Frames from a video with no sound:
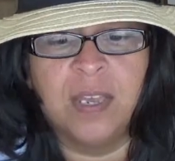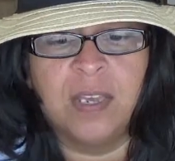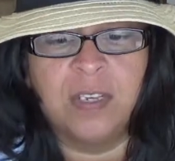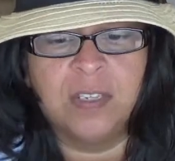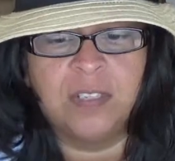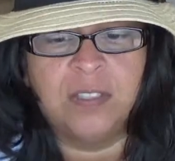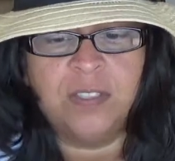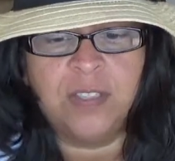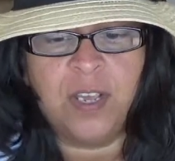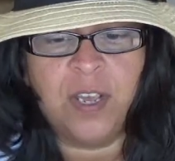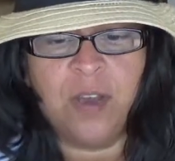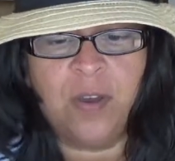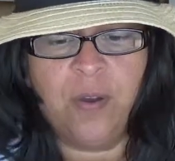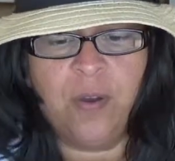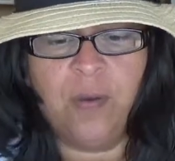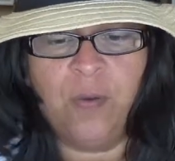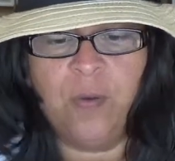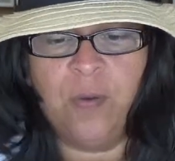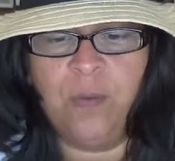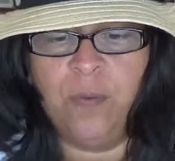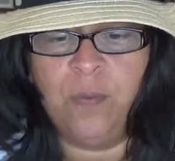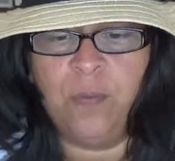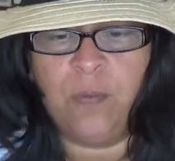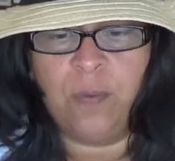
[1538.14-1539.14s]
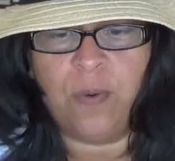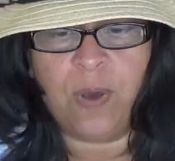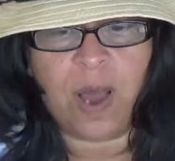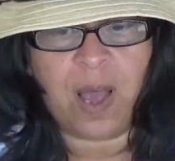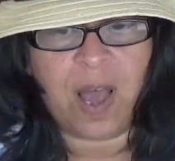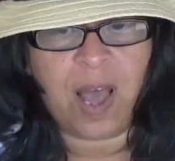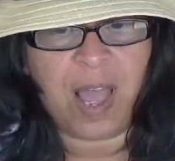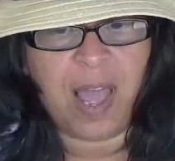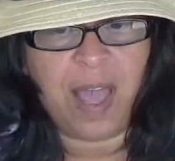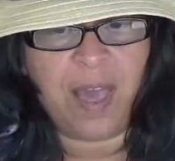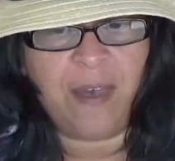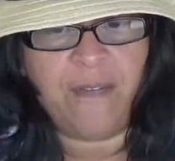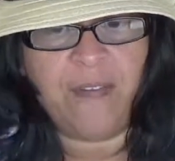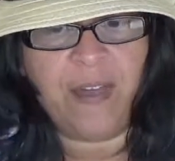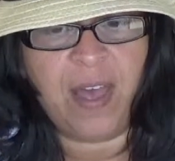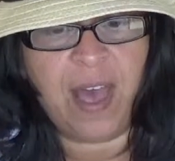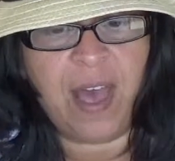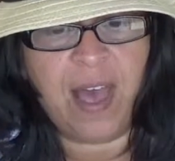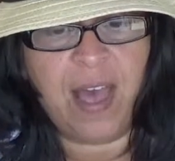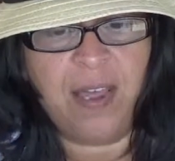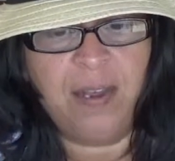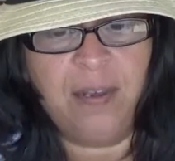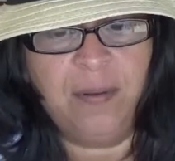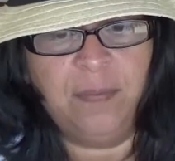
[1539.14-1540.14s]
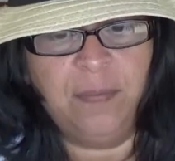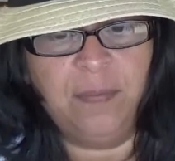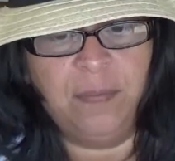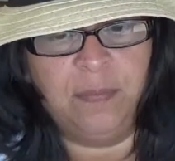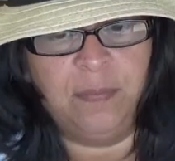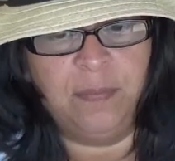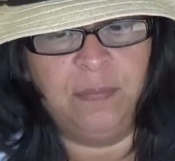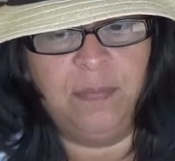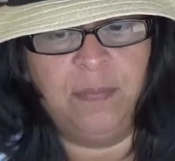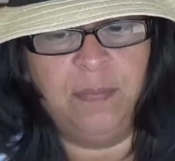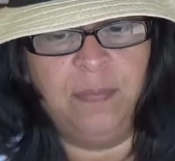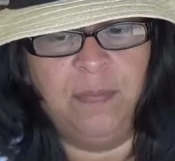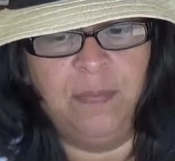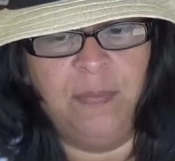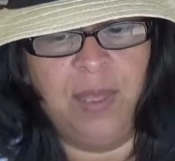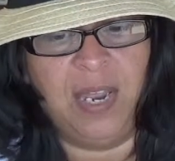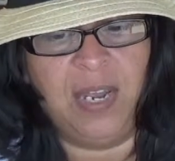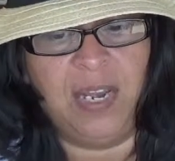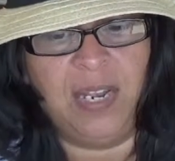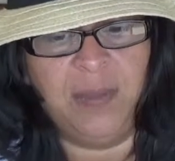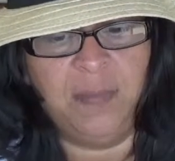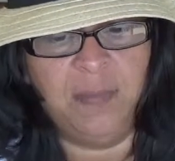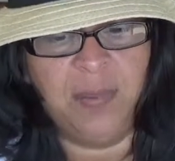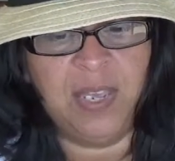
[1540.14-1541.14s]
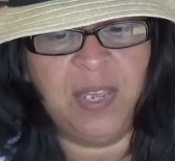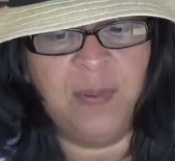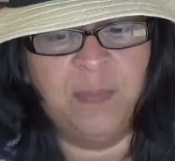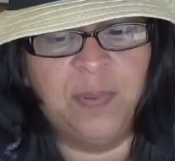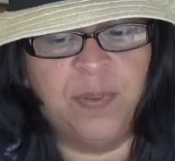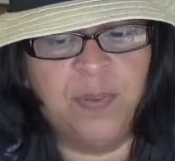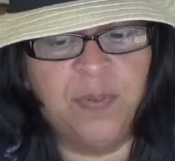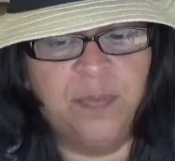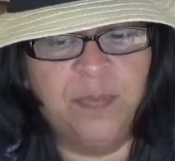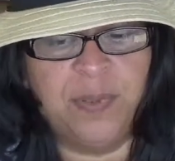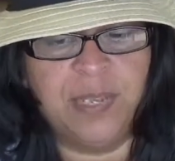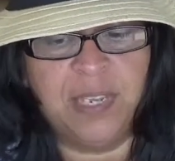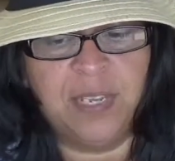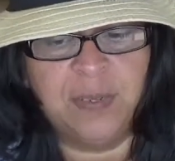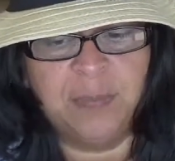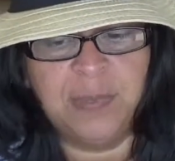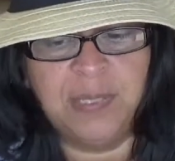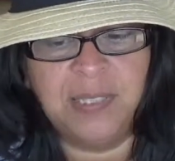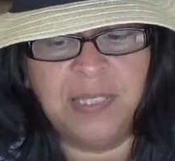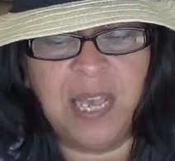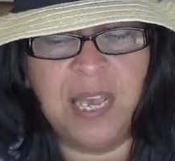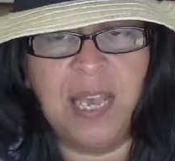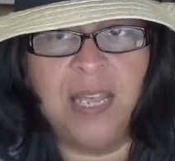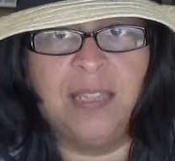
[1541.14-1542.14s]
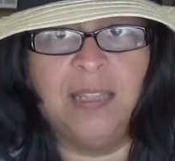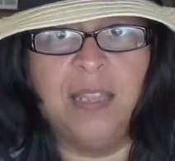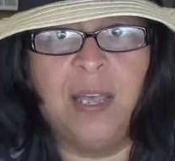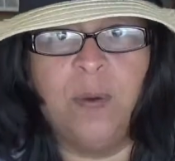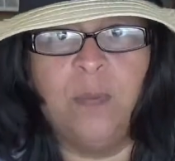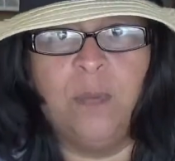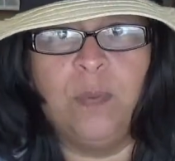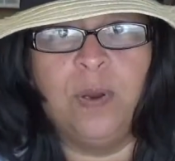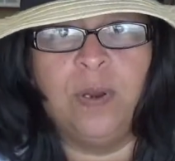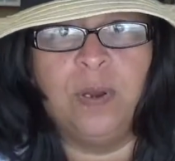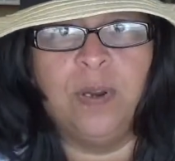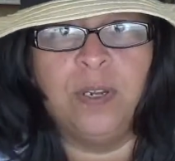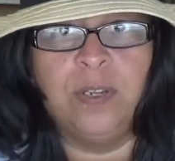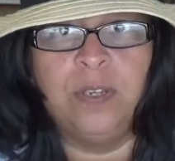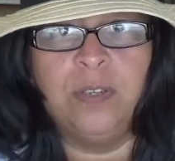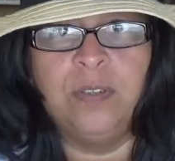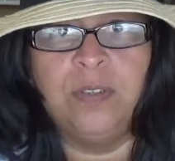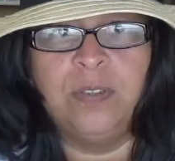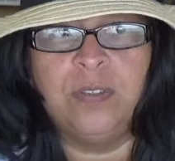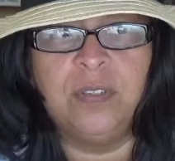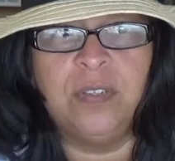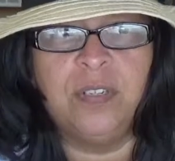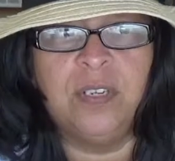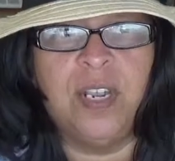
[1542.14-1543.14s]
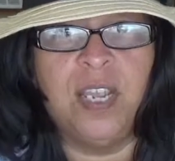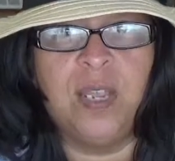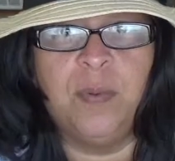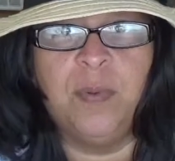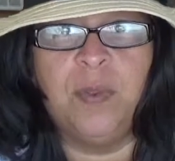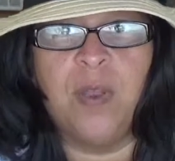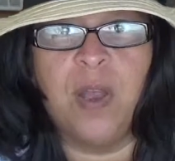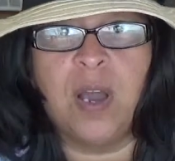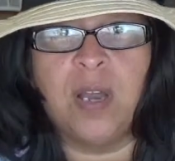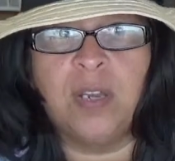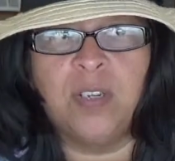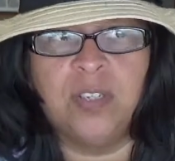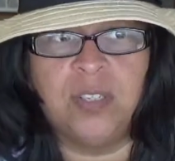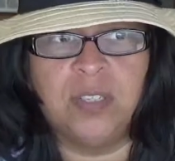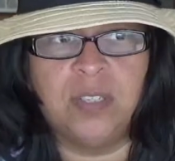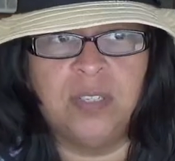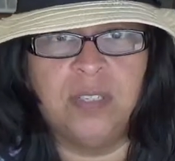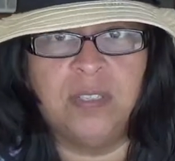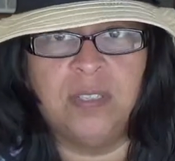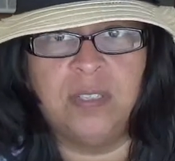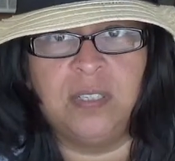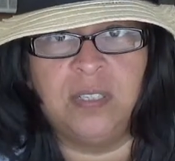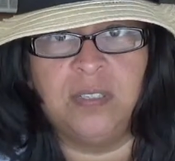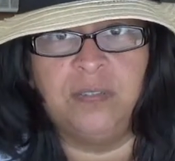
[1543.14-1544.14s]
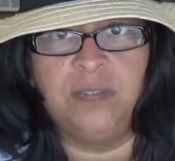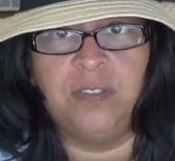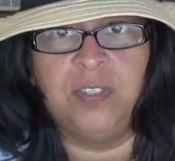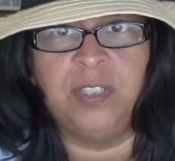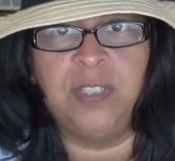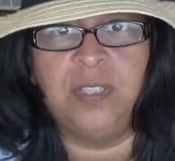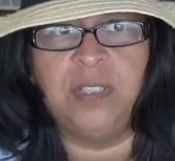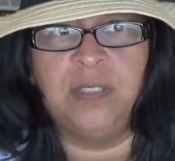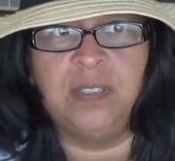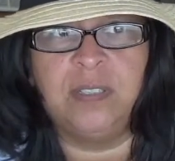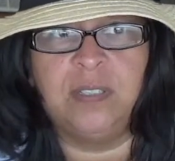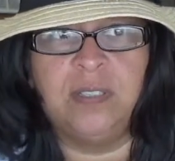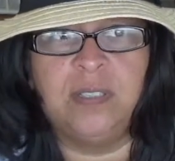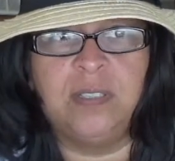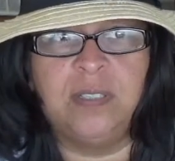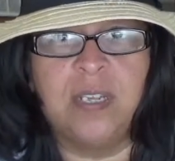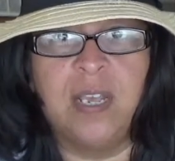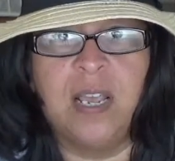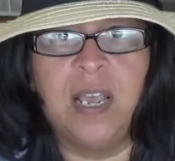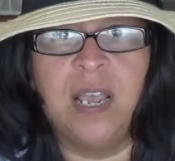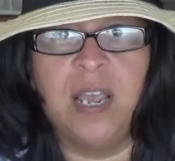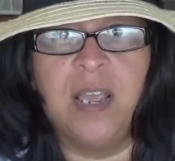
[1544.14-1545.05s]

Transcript: So I have had many people be upset that we're using the name Yasha instead of Jesus.